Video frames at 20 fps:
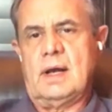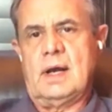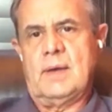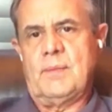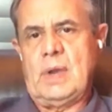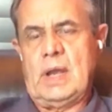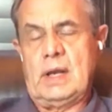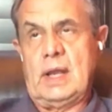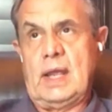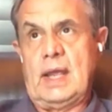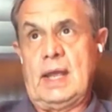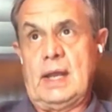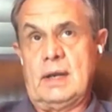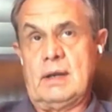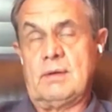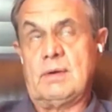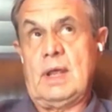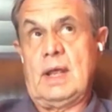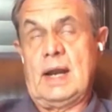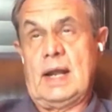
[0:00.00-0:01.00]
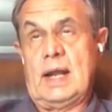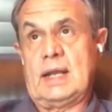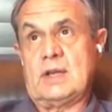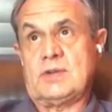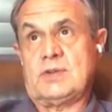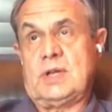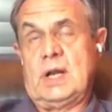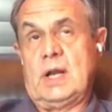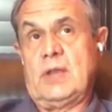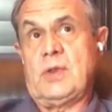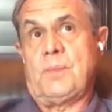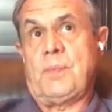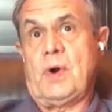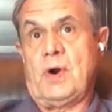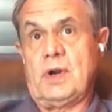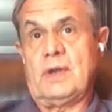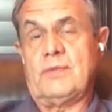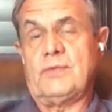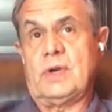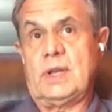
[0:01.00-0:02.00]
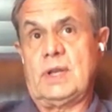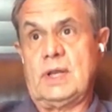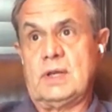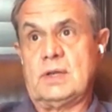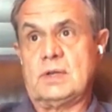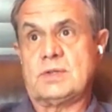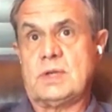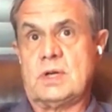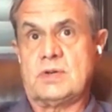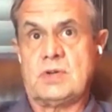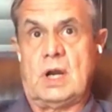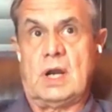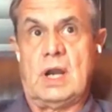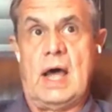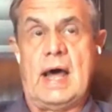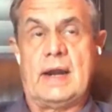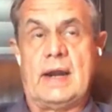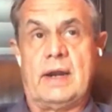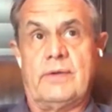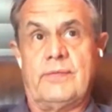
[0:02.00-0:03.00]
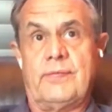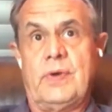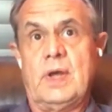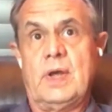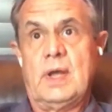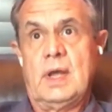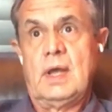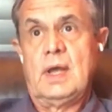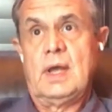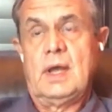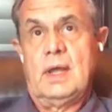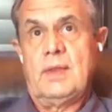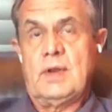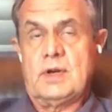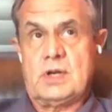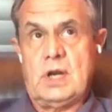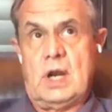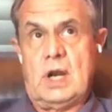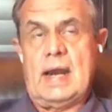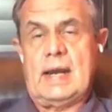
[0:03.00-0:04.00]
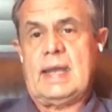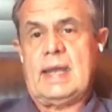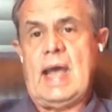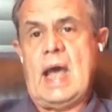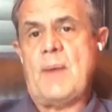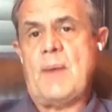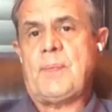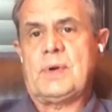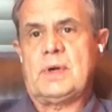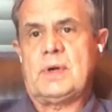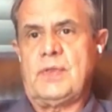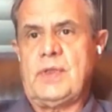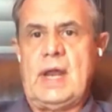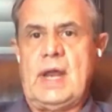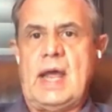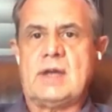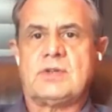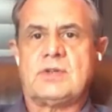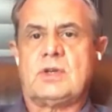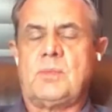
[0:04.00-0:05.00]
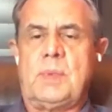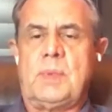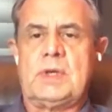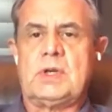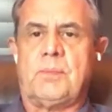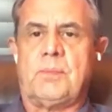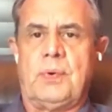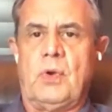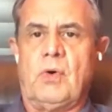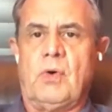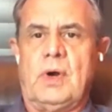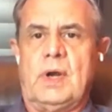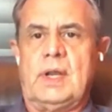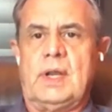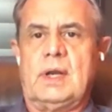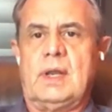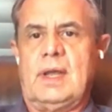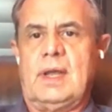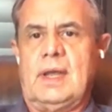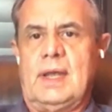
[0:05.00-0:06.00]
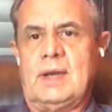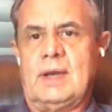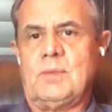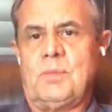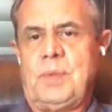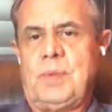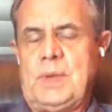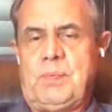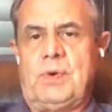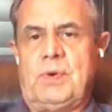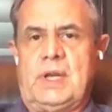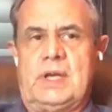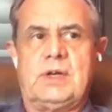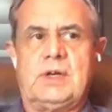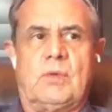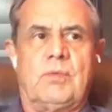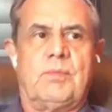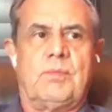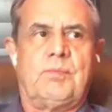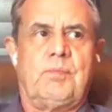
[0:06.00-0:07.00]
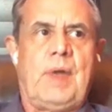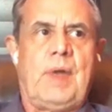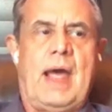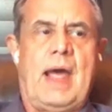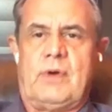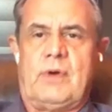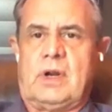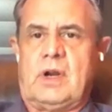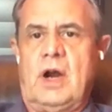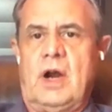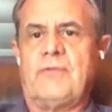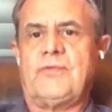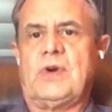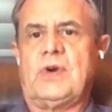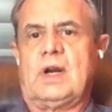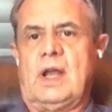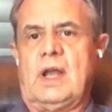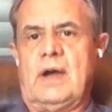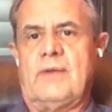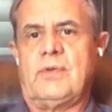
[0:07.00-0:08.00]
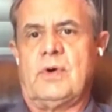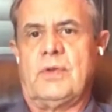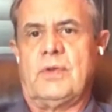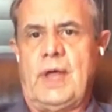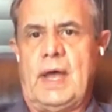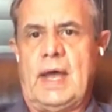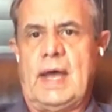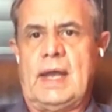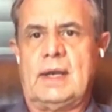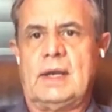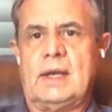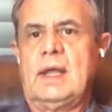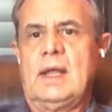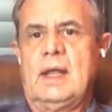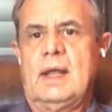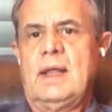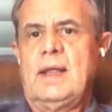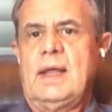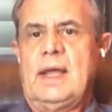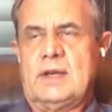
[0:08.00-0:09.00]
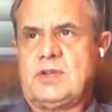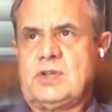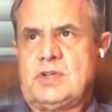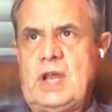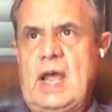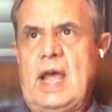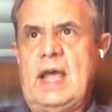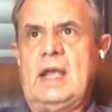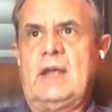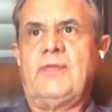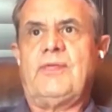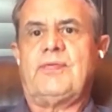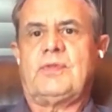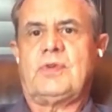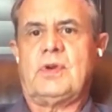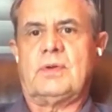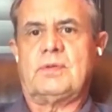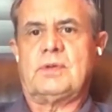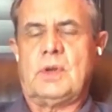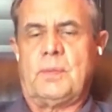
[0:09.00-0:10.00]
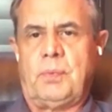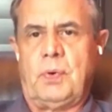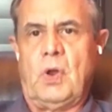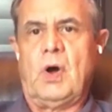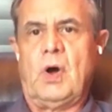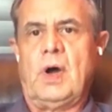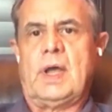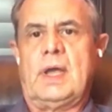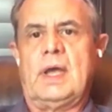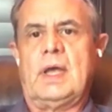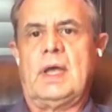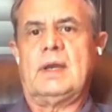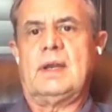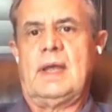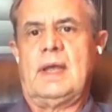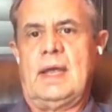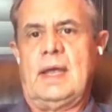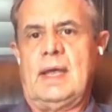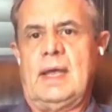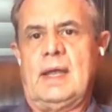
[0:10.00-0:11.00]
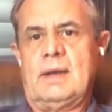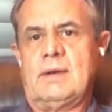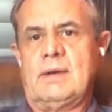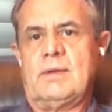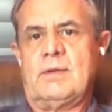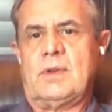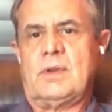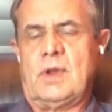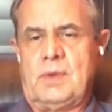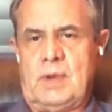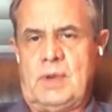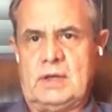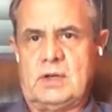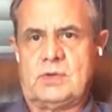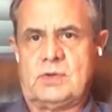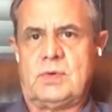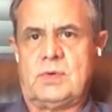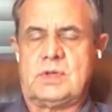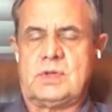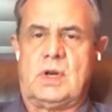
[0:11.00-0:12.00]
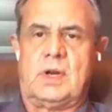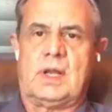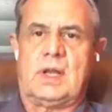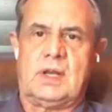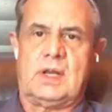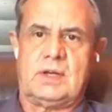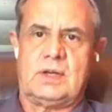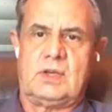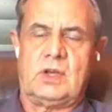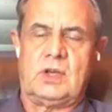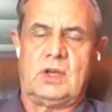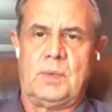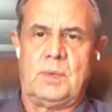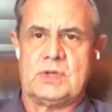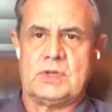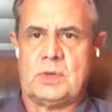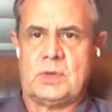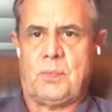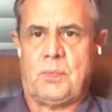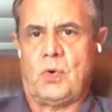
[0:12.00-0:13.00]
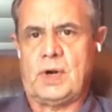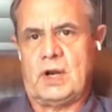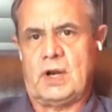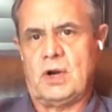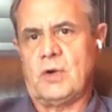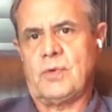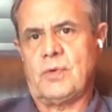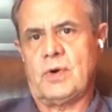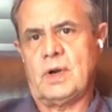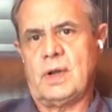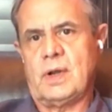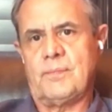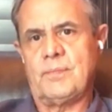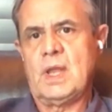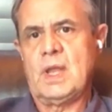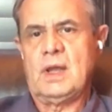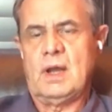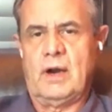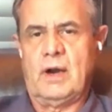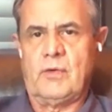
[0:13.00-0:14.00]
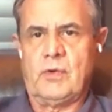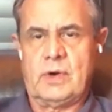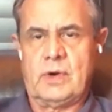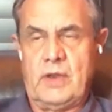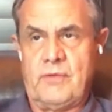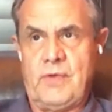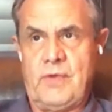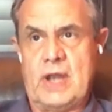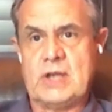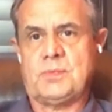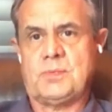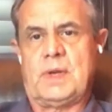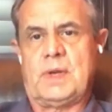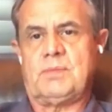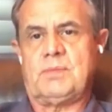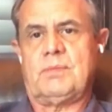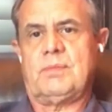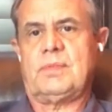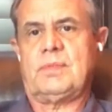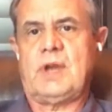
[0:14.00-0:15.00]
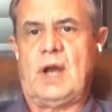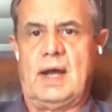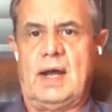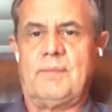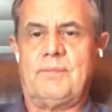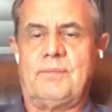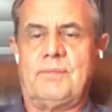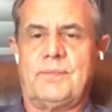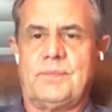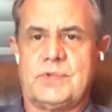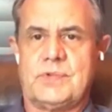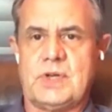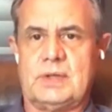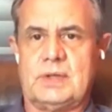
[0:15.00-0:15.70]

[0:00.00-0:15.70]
And I guess the other part of it is there's a lot of capital that has to be deployed, and people need to have a comfort level that it's safe to deploy it, and the industry is going to continue to be supported over an investment time.